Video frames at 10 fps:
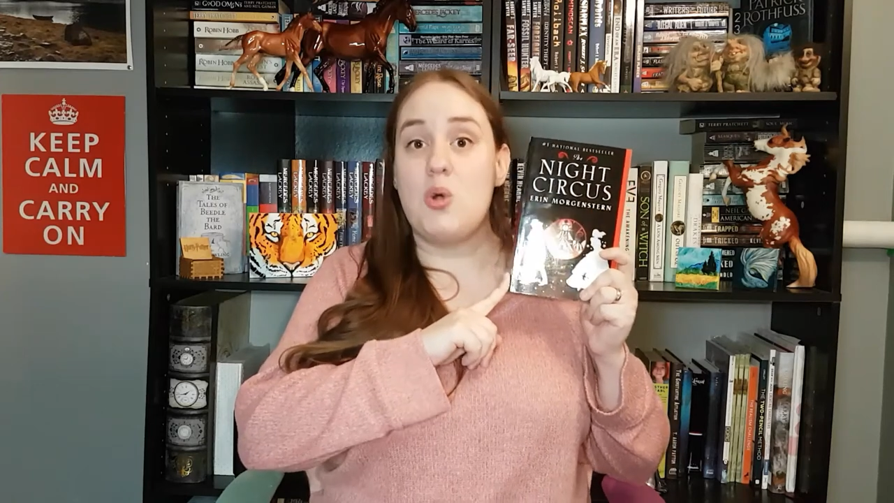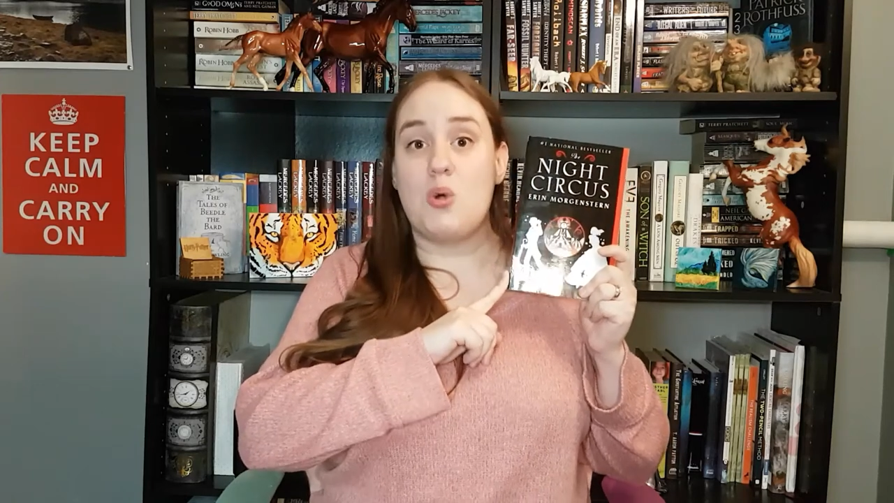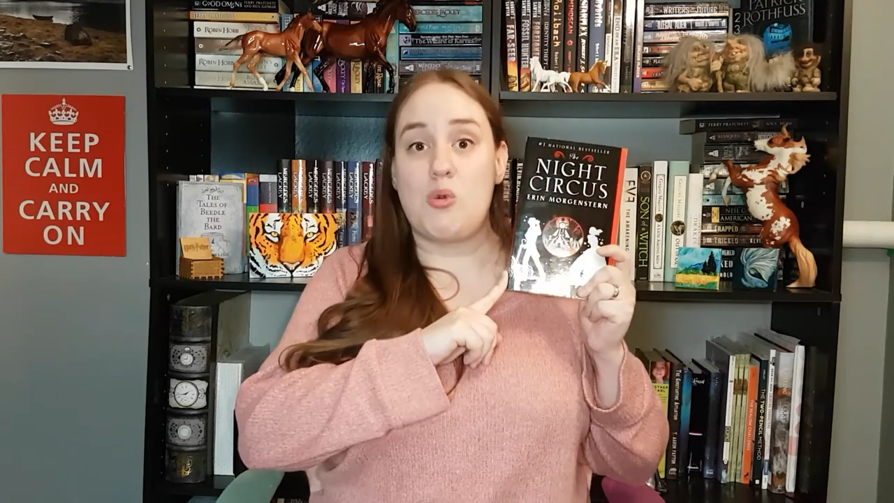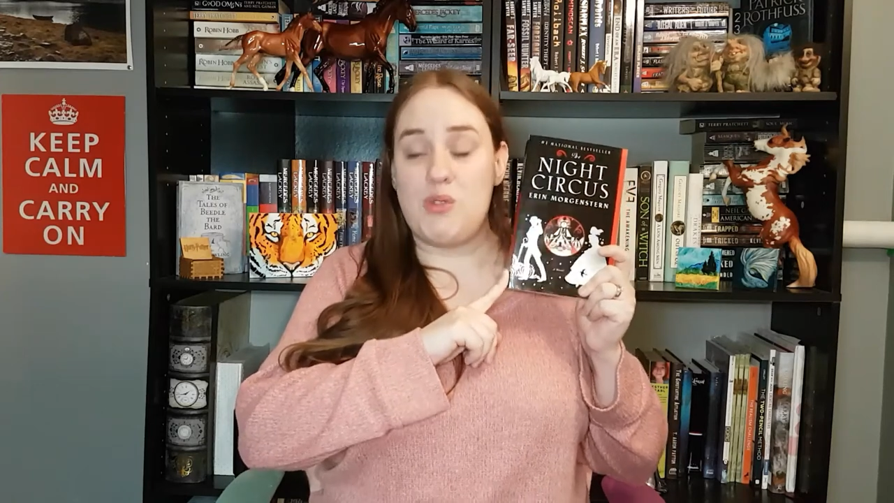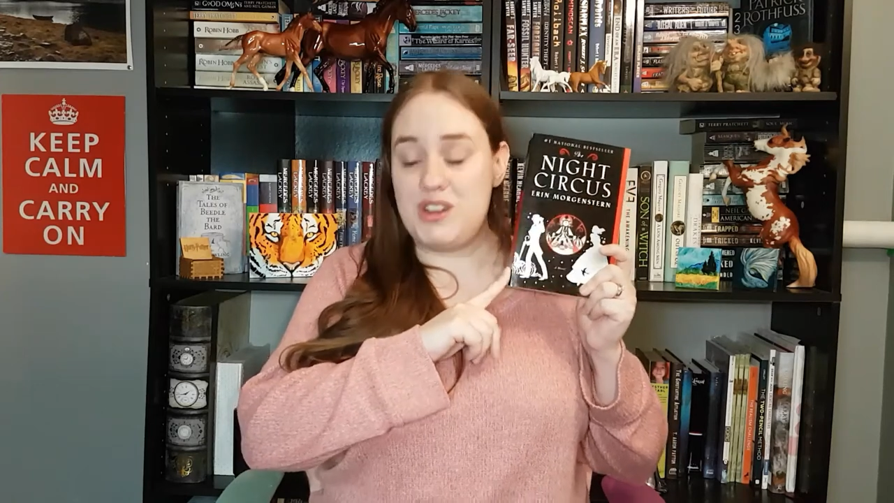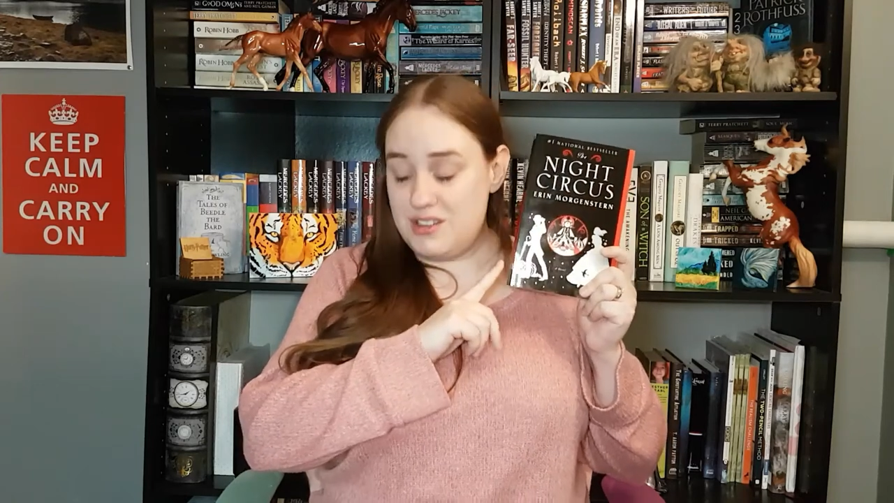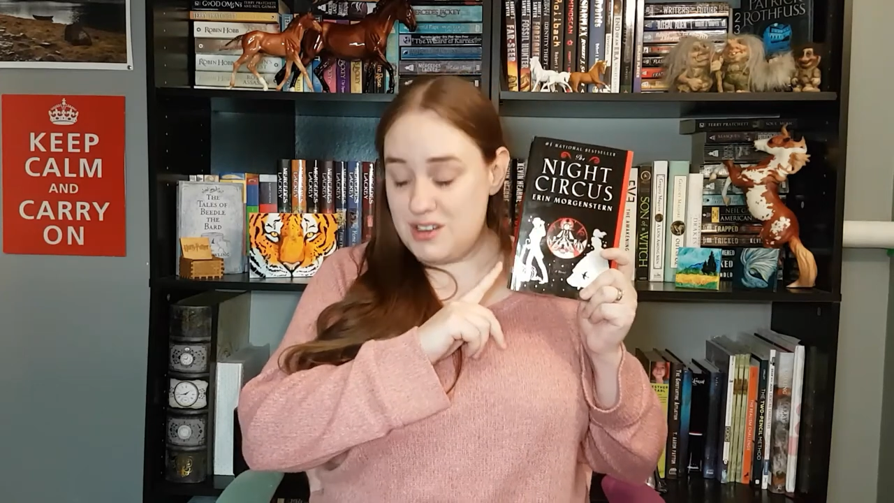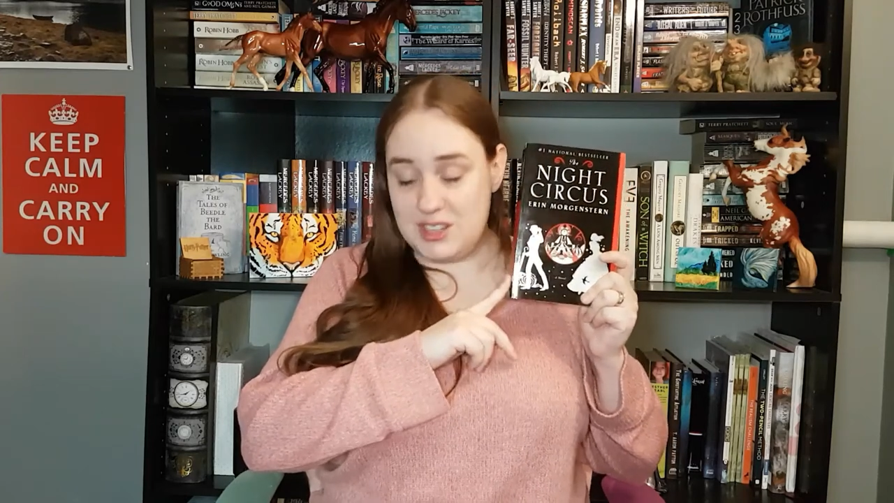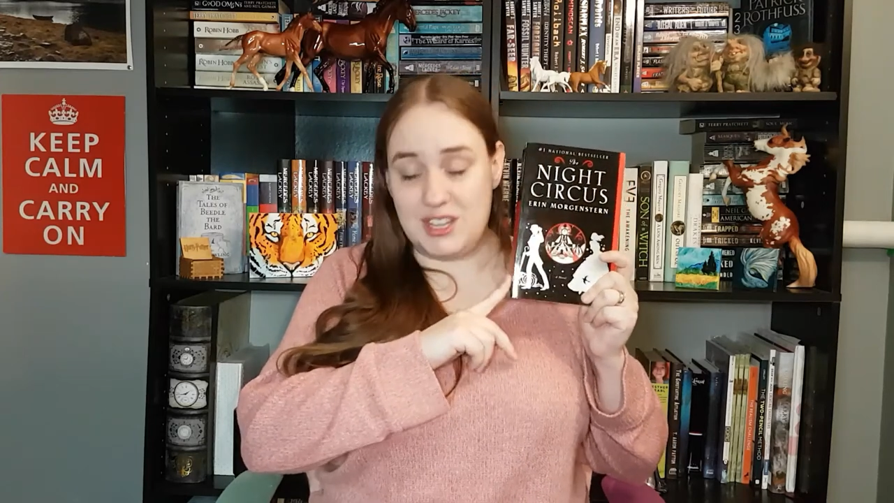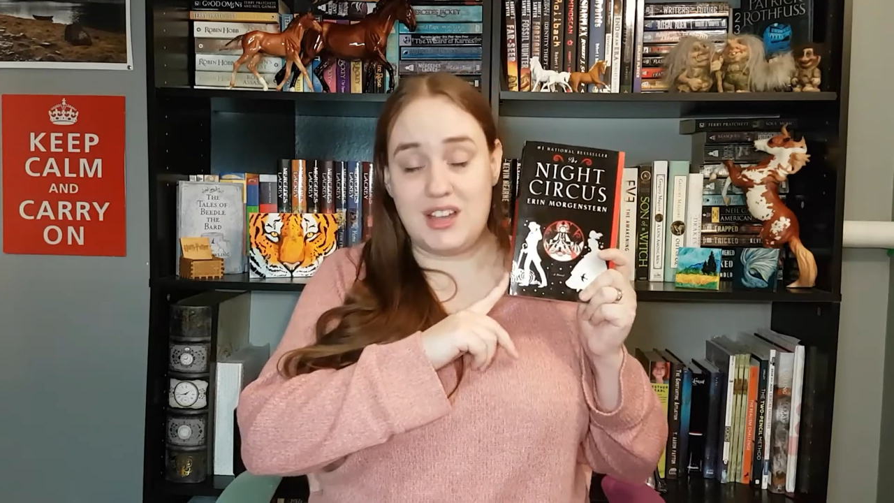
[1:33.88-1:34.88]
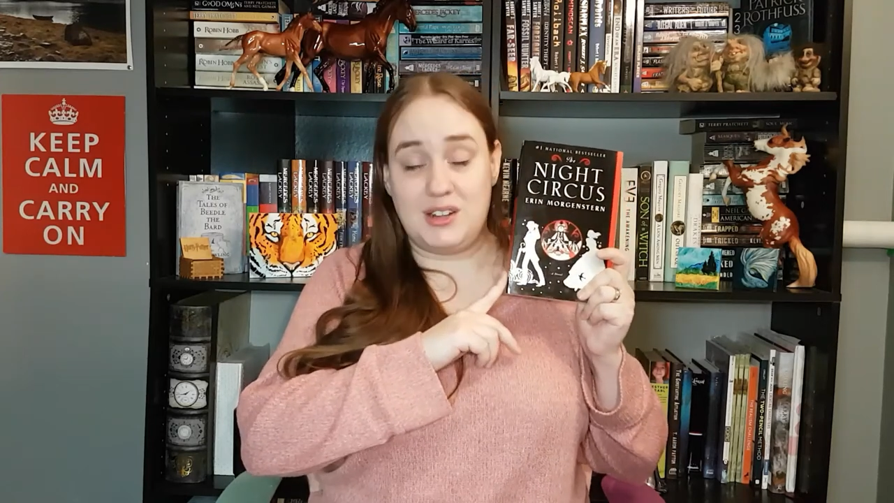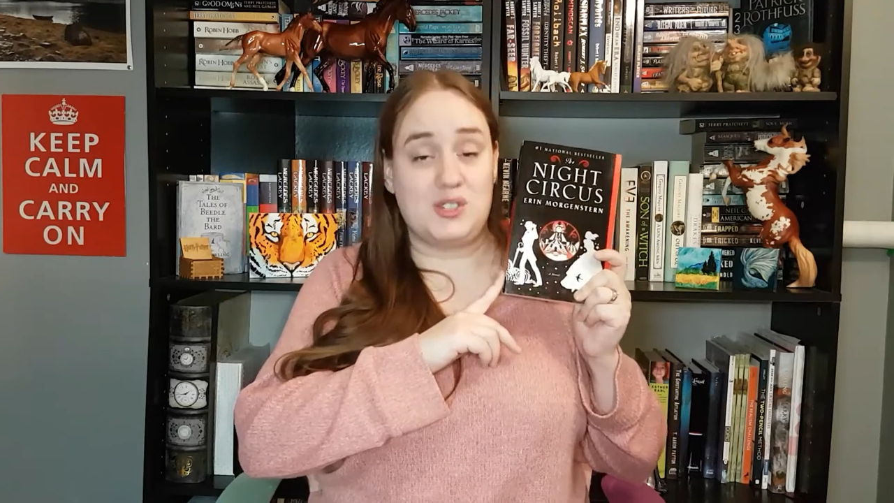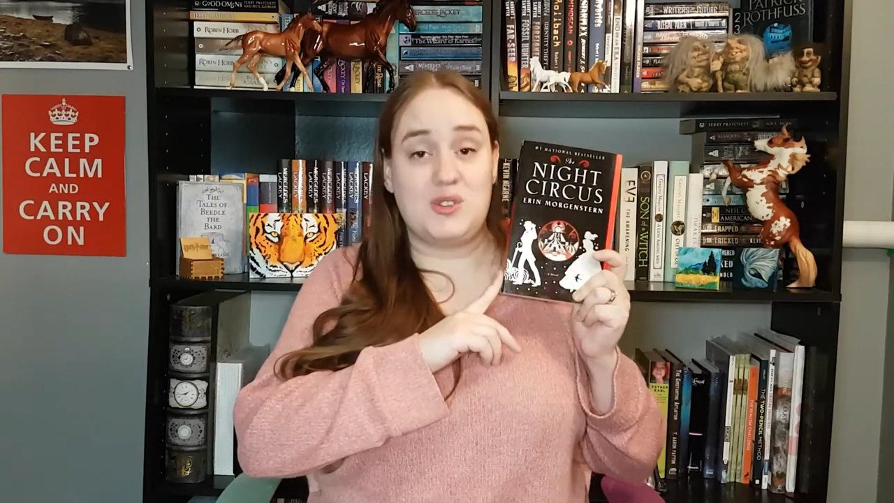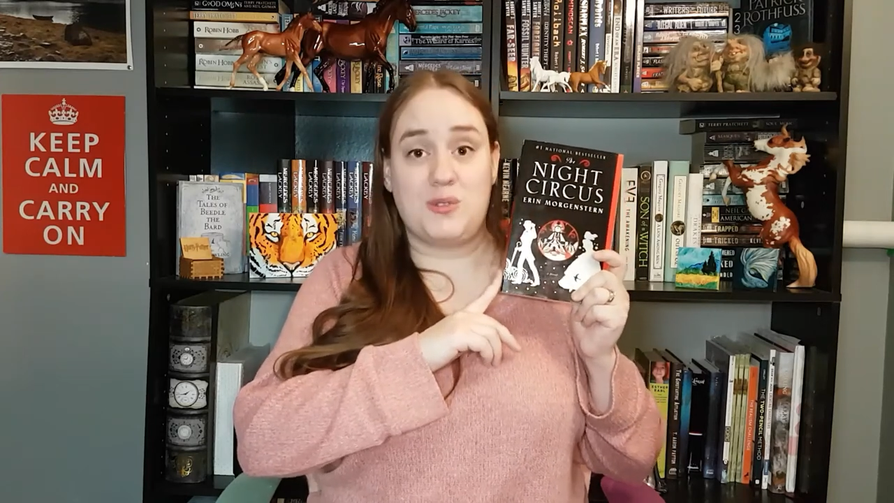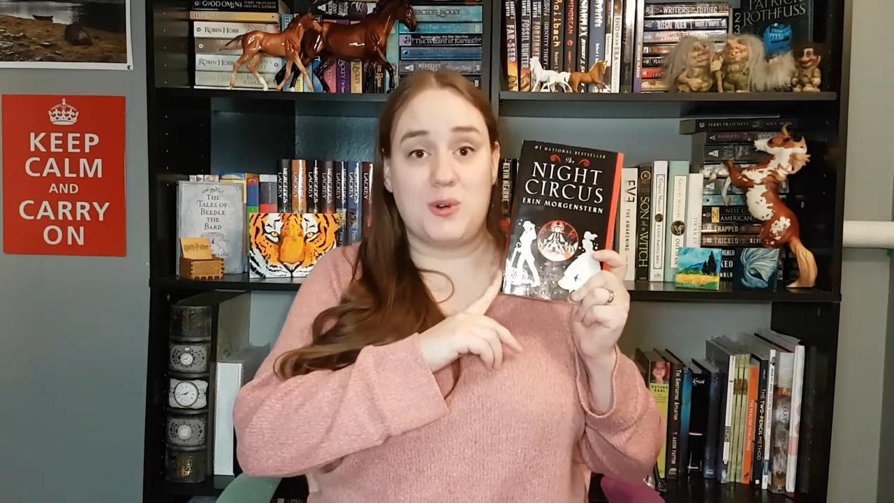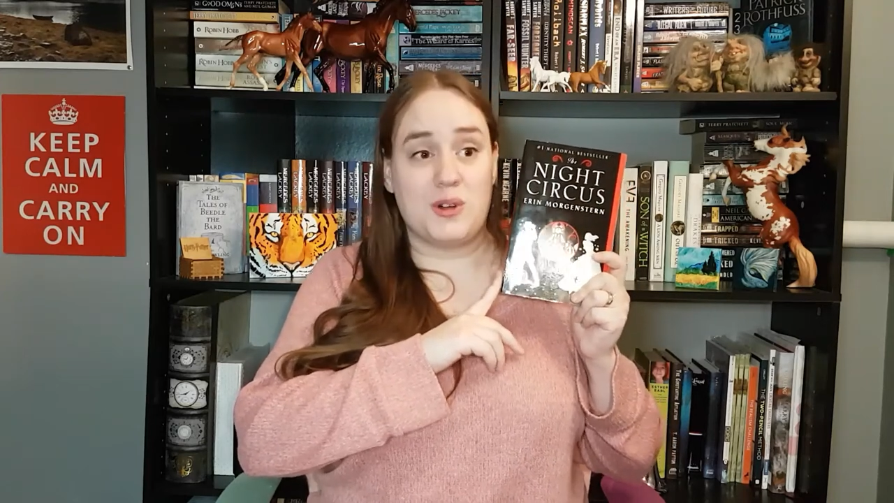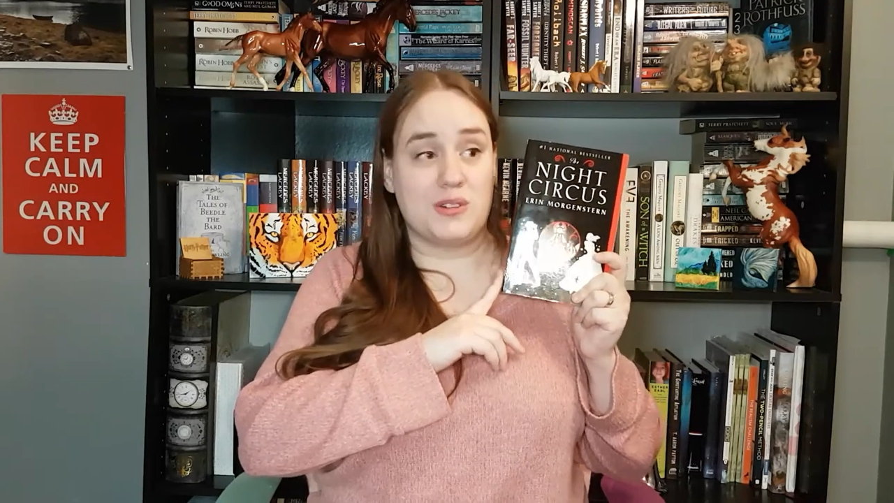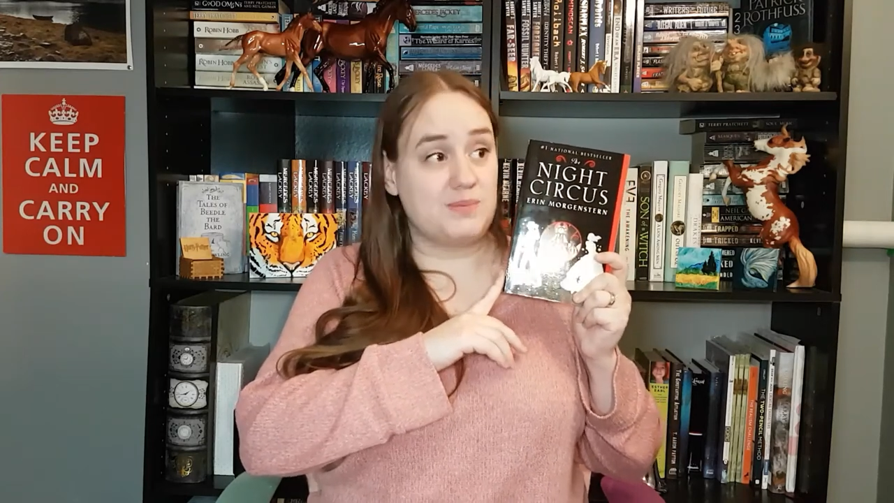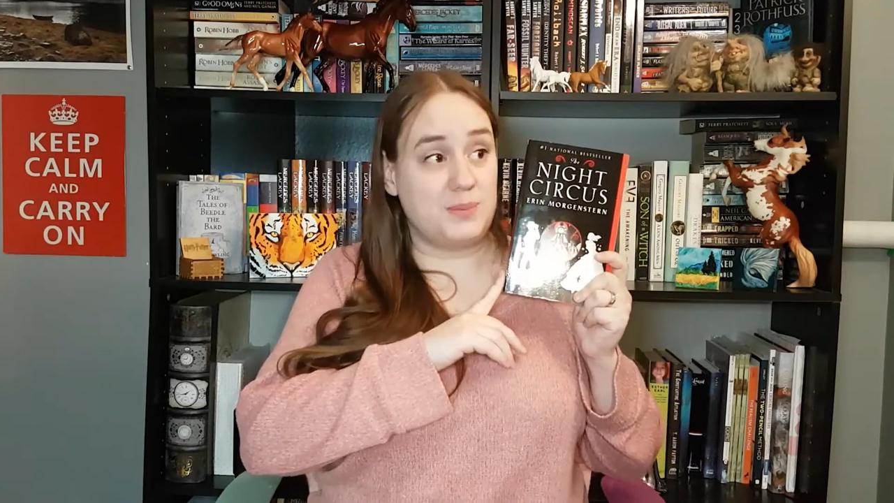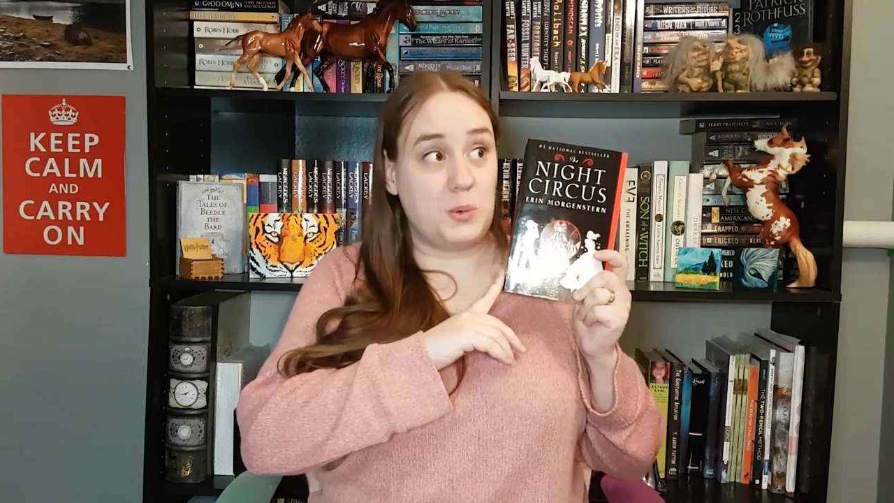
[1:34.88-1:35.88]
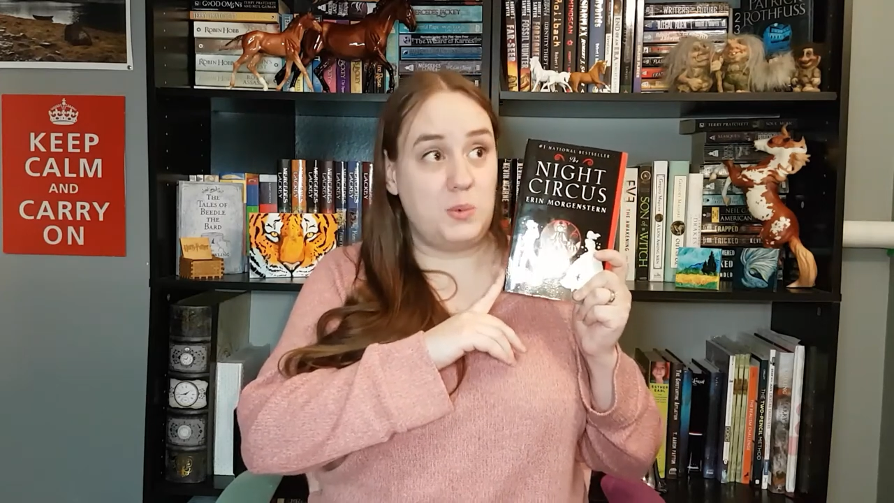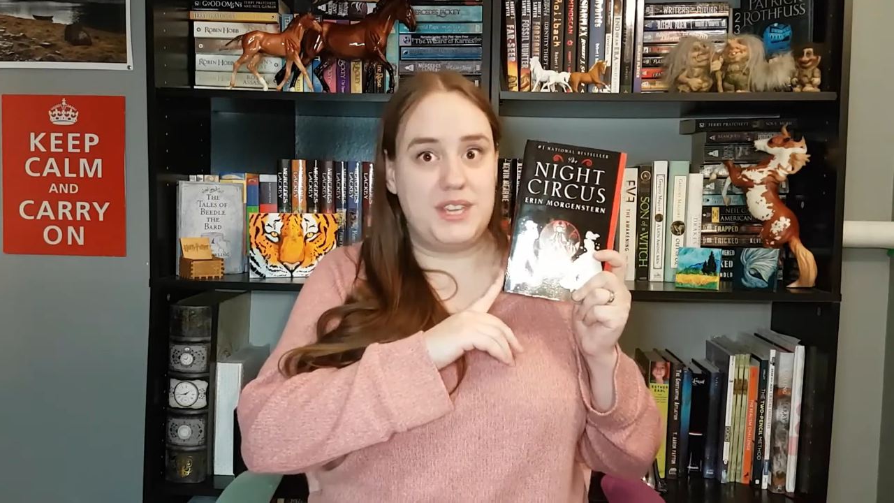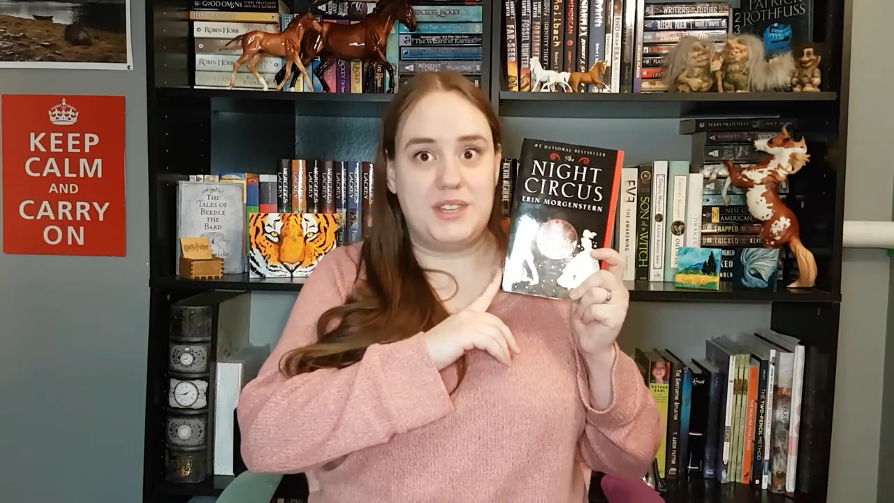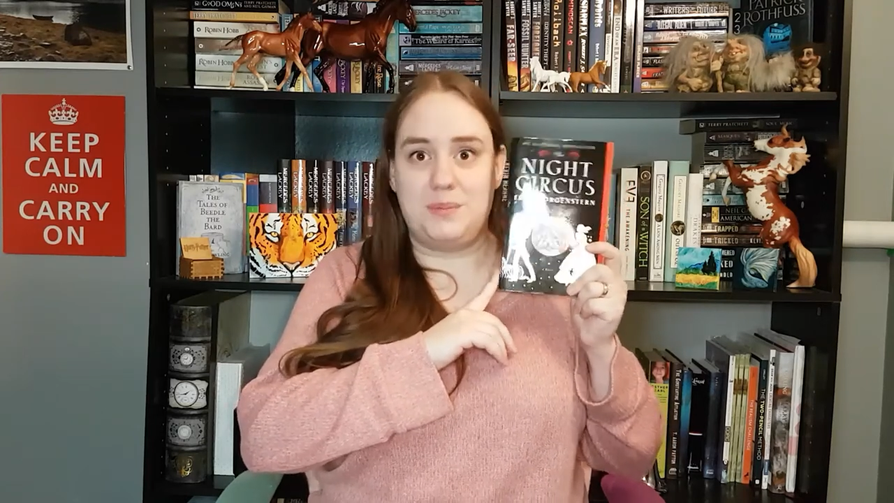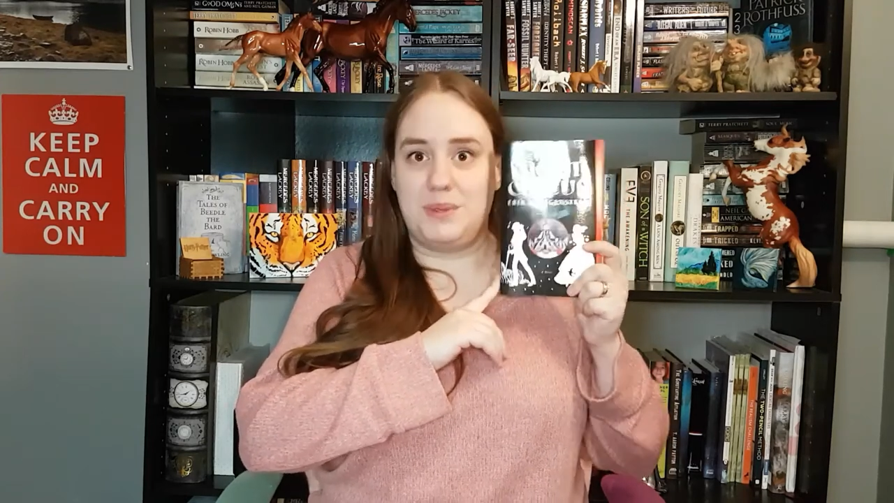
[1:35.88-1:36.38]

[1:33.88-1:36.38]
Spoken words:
or read nothing else for a week